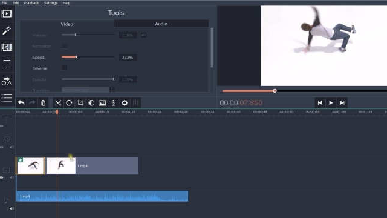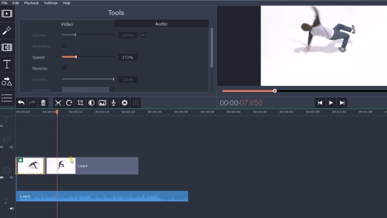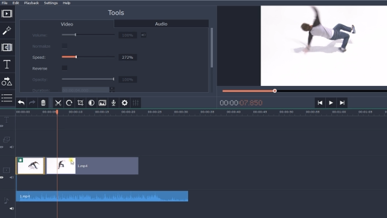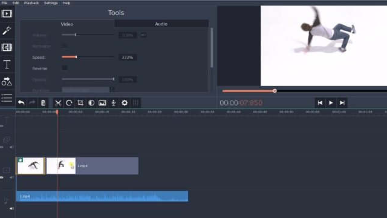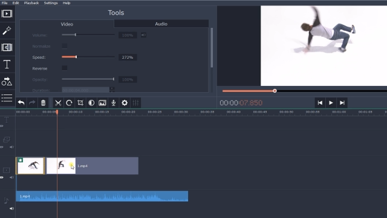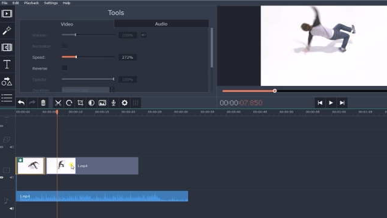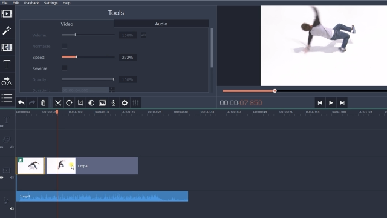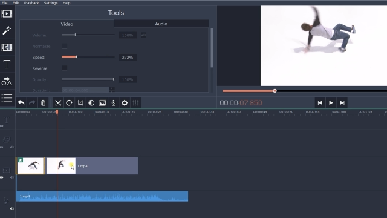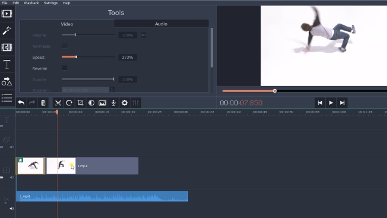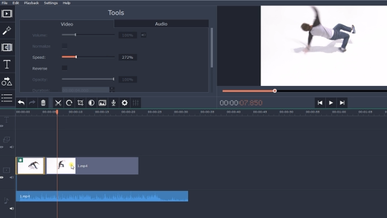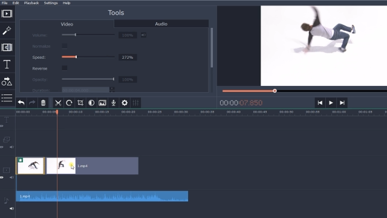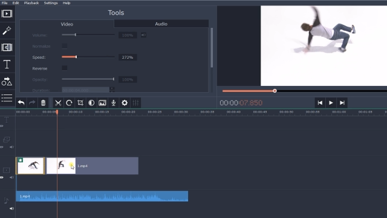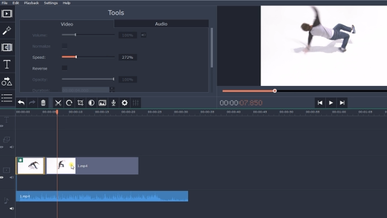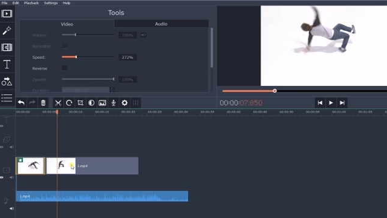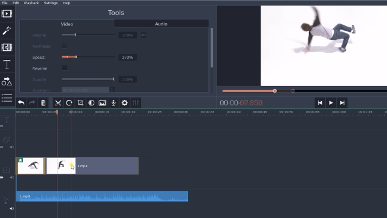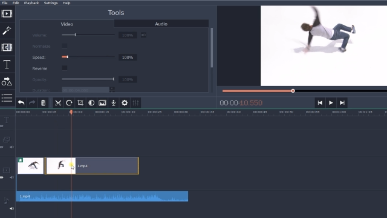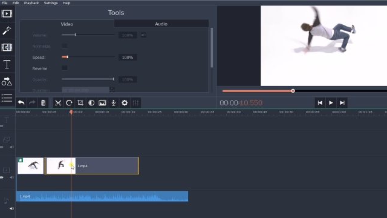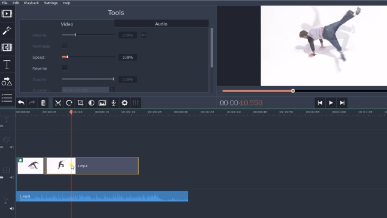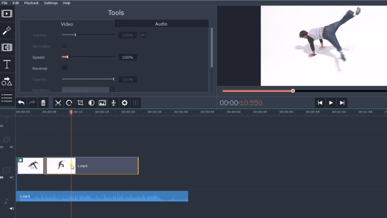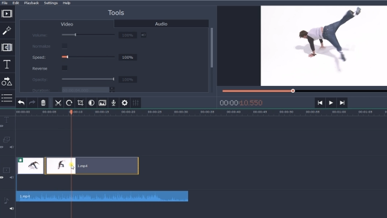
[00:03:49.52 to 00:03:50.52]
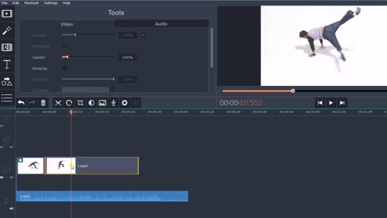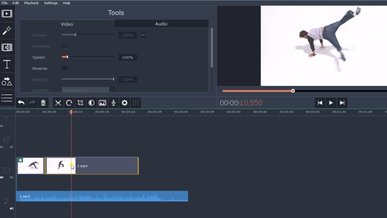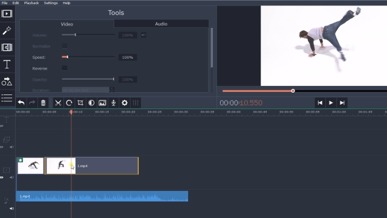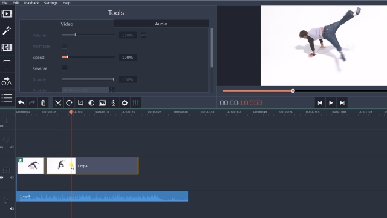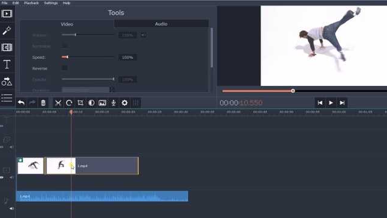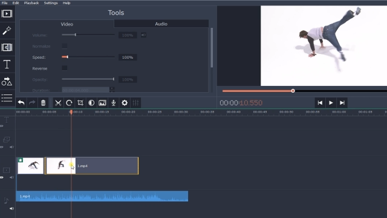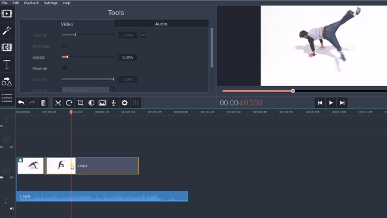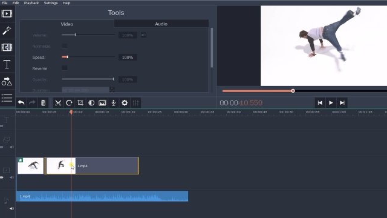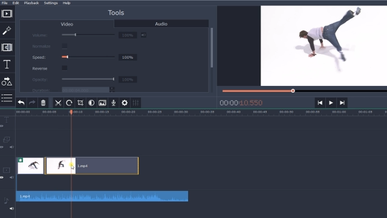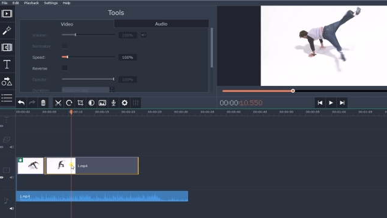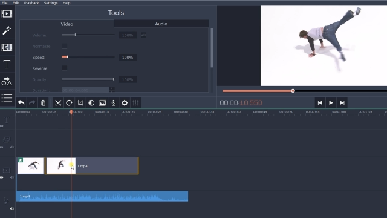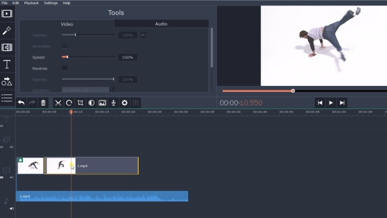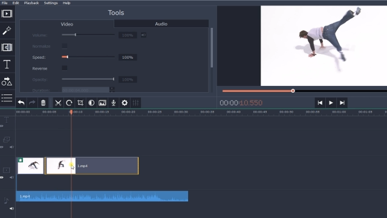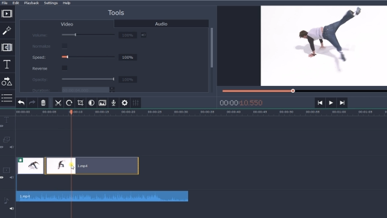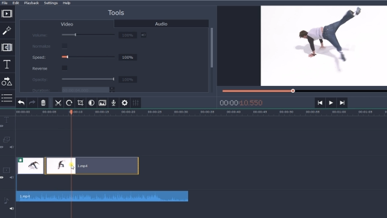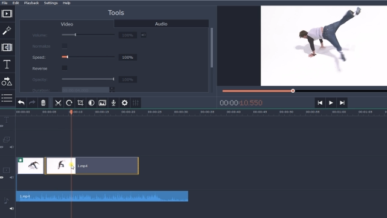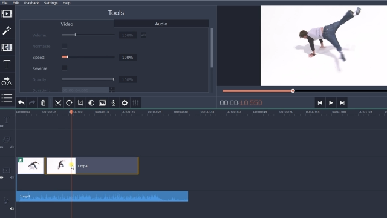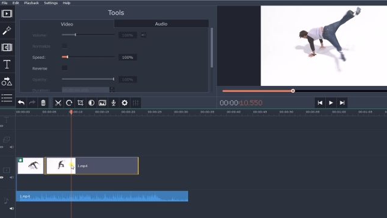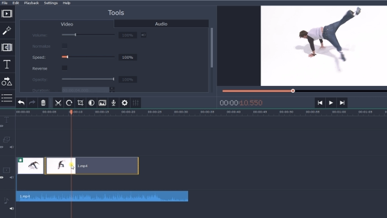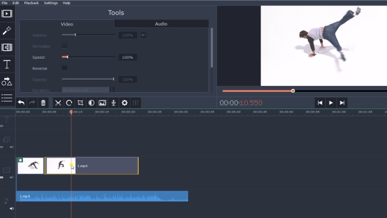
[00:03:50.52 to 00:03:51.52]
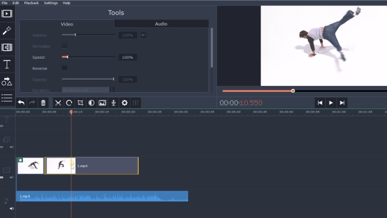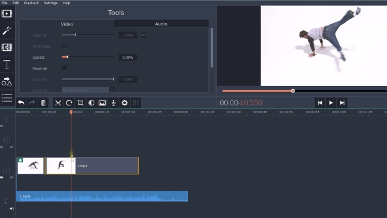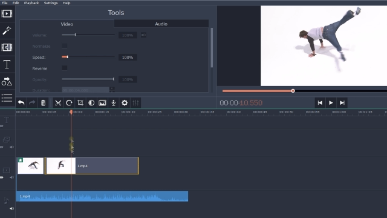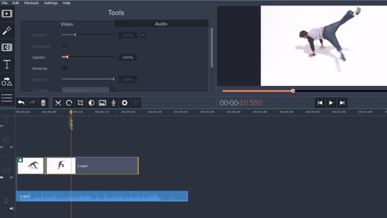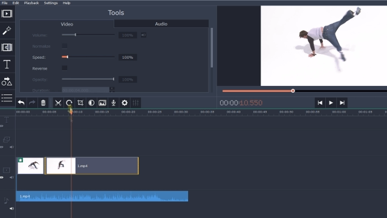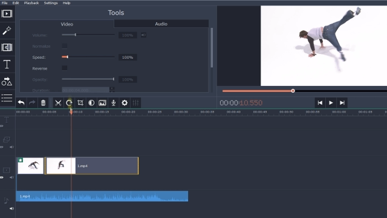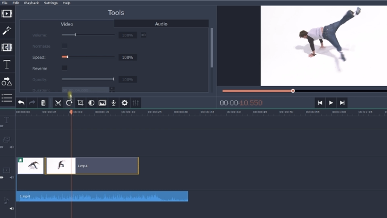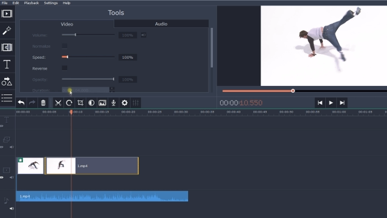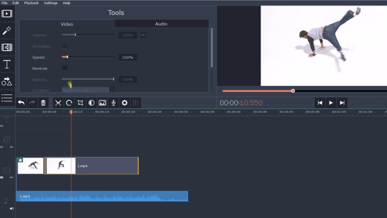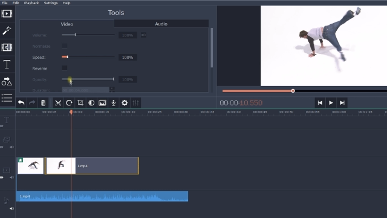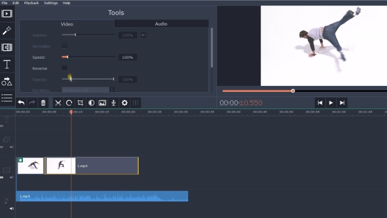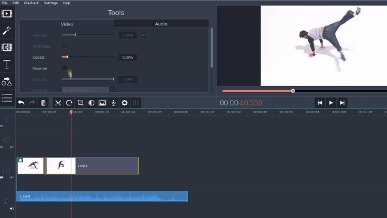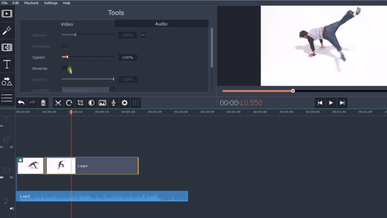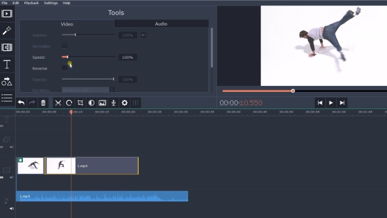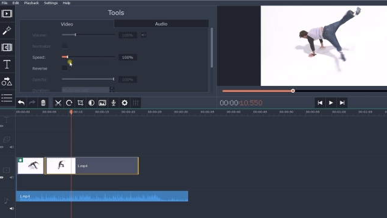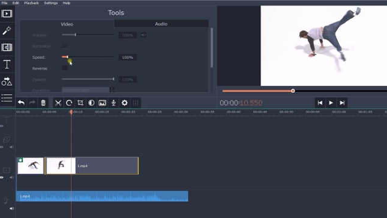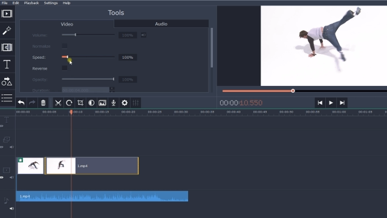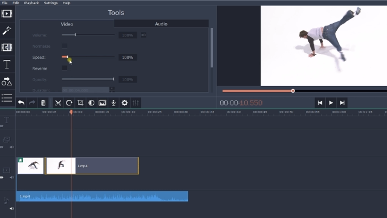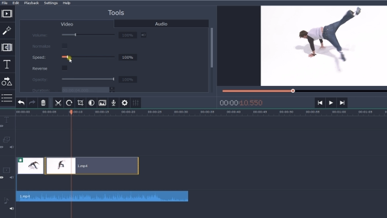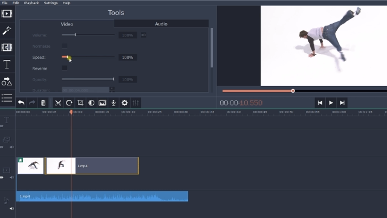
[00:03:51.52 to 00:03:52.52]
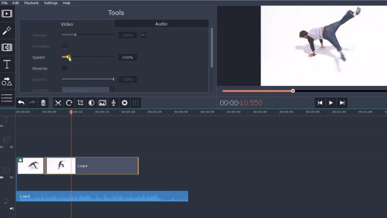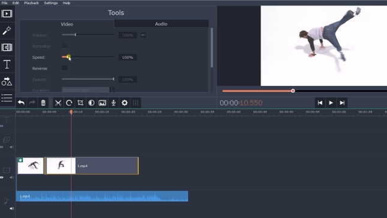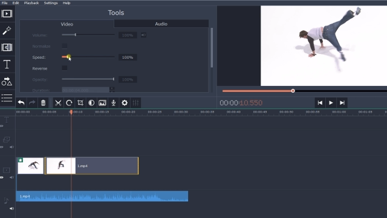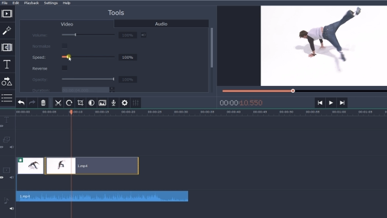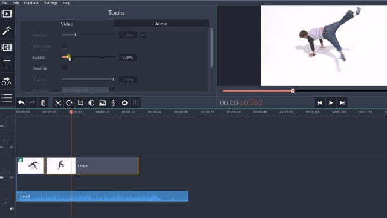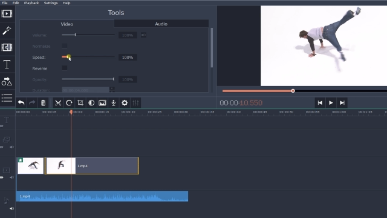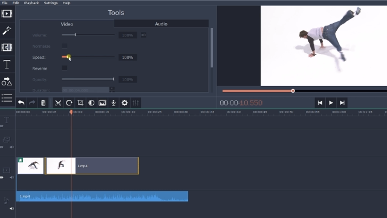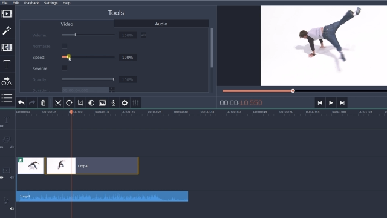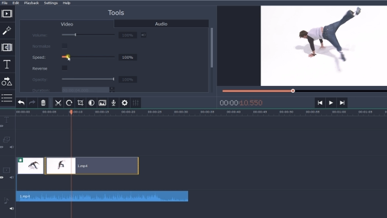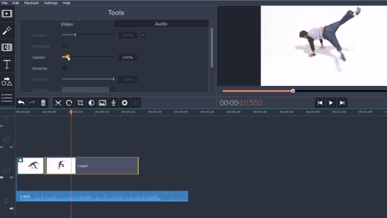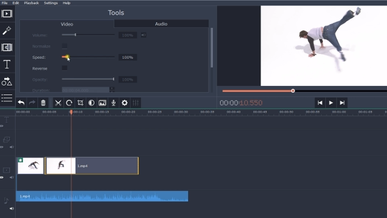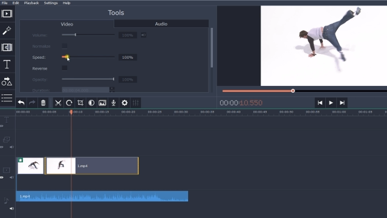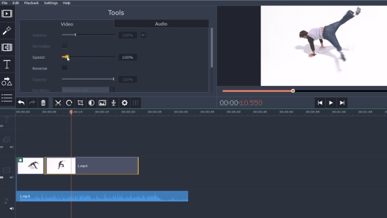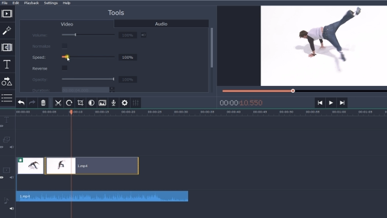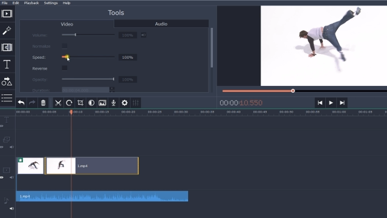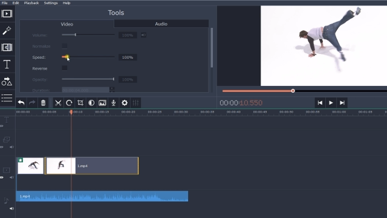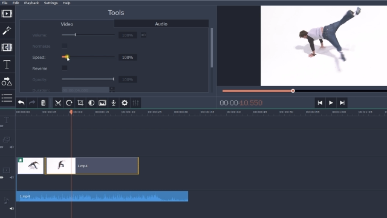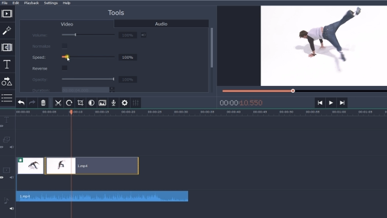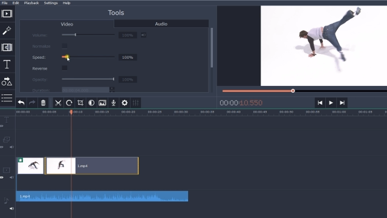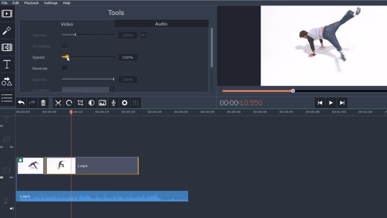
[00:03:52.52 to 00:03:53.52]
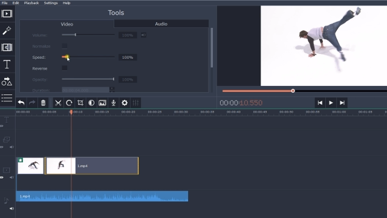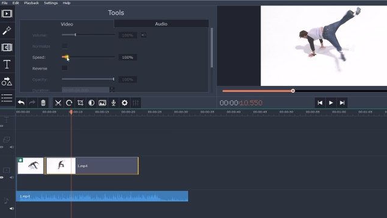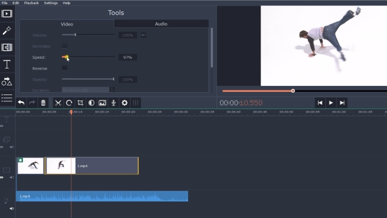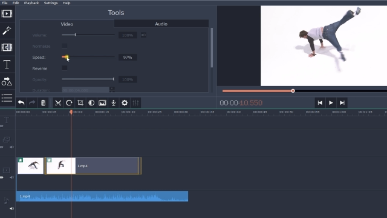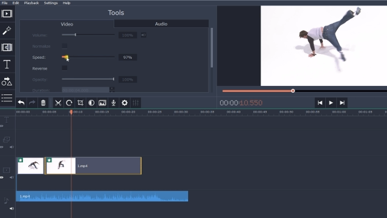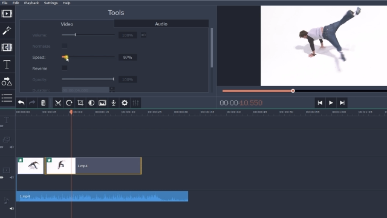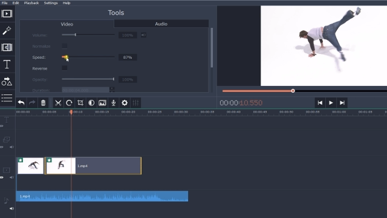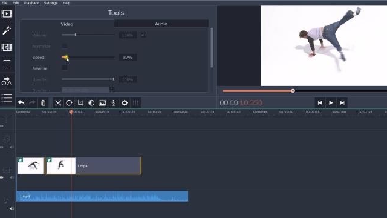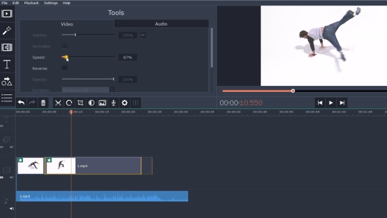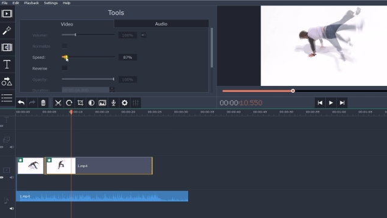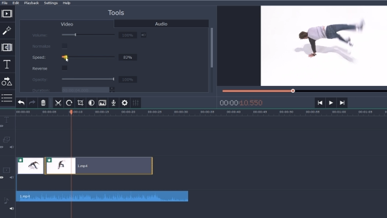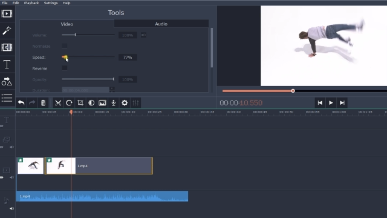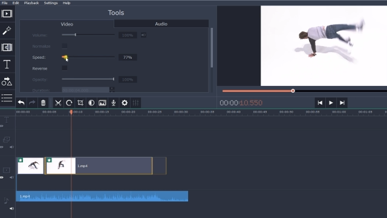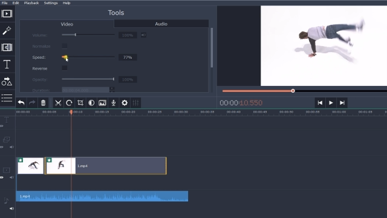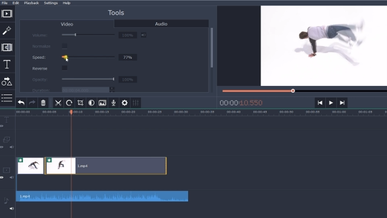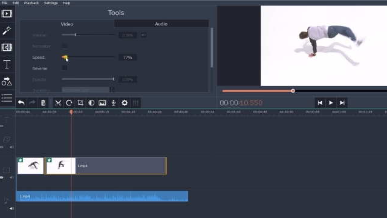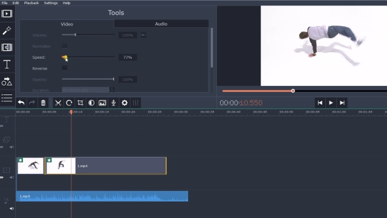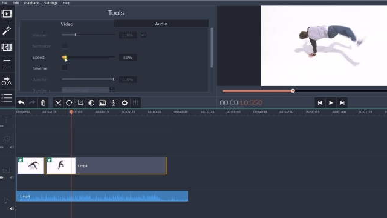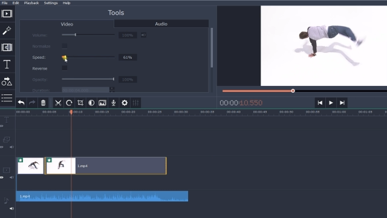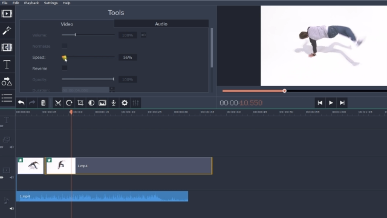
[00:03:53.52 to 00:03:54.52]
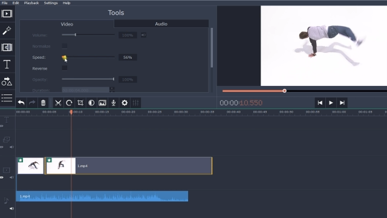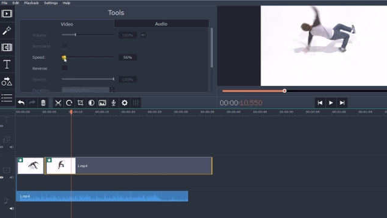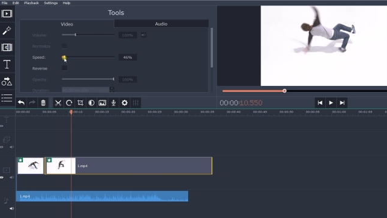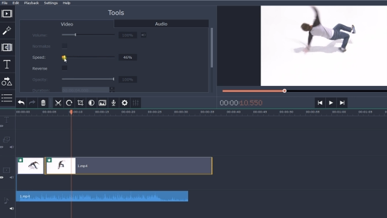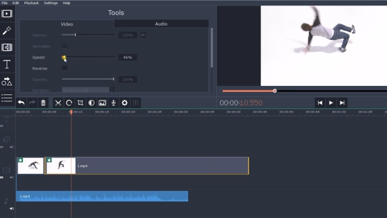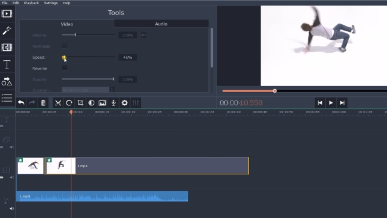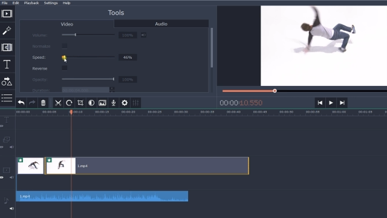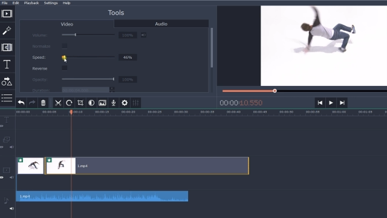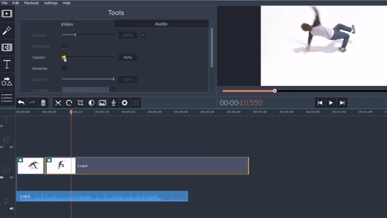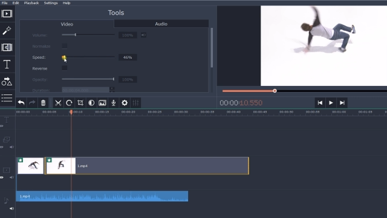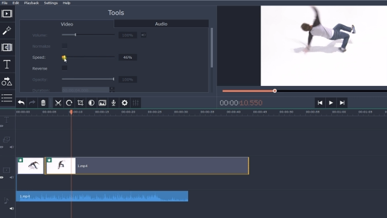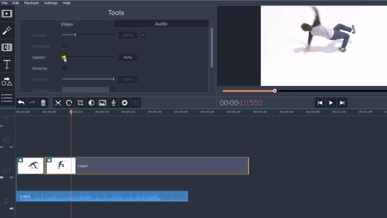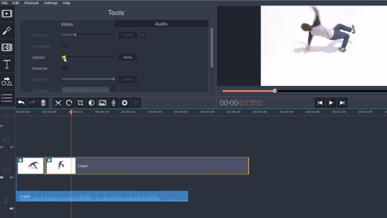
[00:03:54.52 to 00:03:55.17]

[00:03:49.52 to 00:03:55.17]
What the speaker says: No face is visible, so there are no lips to read.